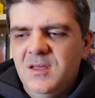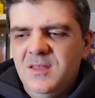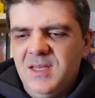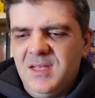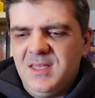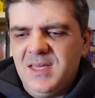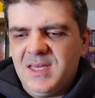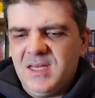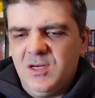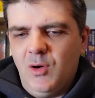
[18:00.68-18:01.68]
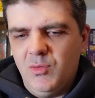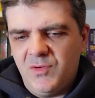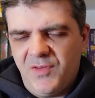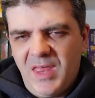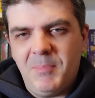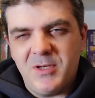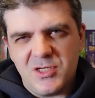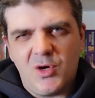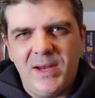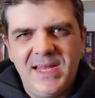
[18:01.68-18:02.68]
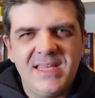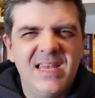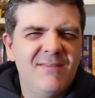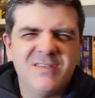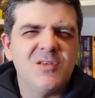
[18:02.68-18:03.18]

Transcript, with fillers: that I think goes for that but doesn't quite hit that level.